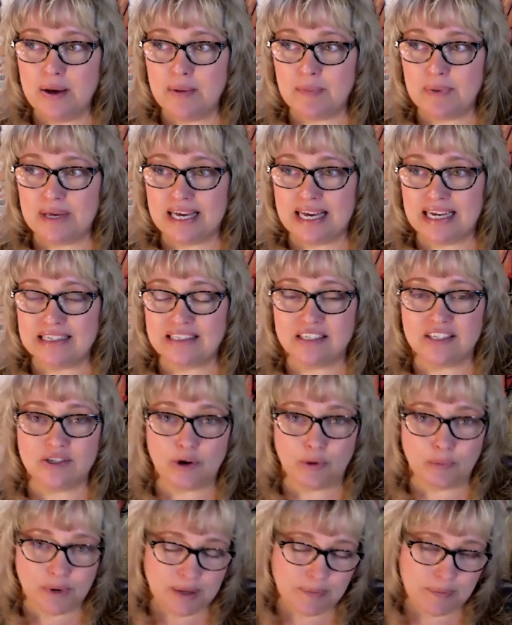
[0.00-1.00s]
because so
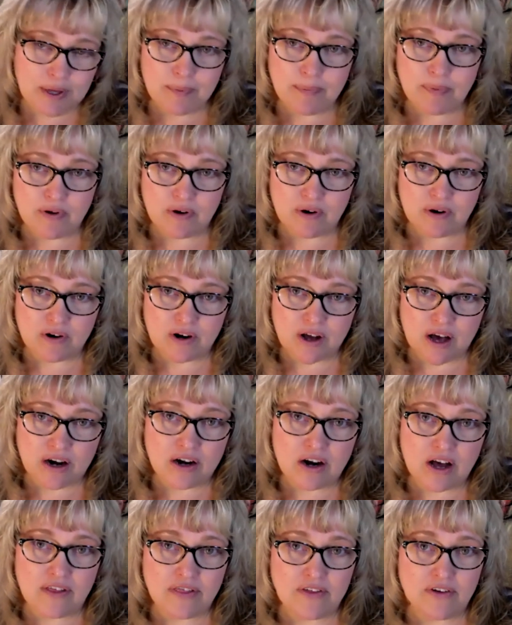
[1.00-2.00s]
many people are not an
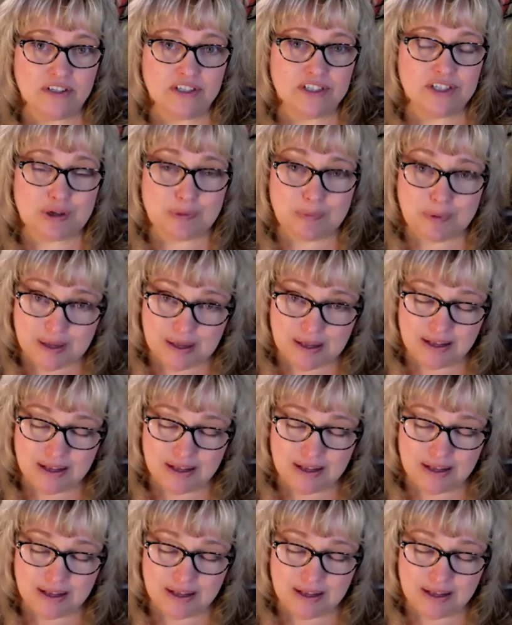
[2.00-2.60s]
author and so many,